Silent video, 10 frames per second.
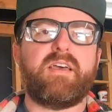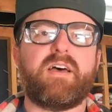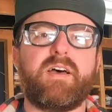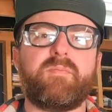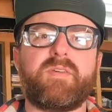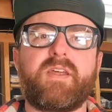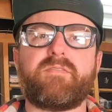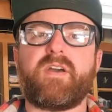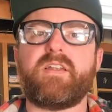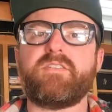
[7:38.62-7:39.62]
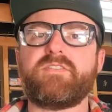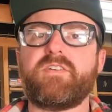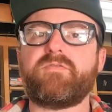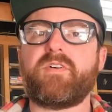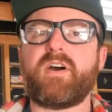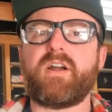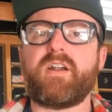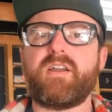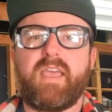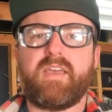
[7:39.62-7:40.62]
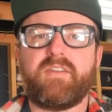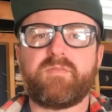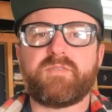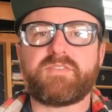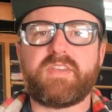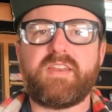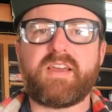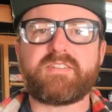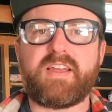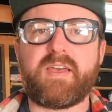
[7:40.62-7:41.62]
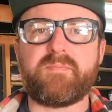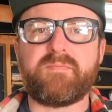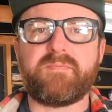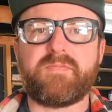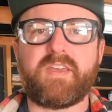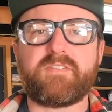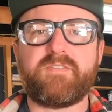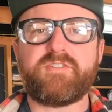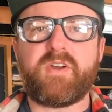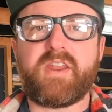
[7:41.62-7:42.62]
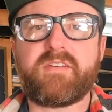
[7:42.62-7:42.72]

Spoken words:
that I've gotten so far. And we'll see you next time. Thanks for joining.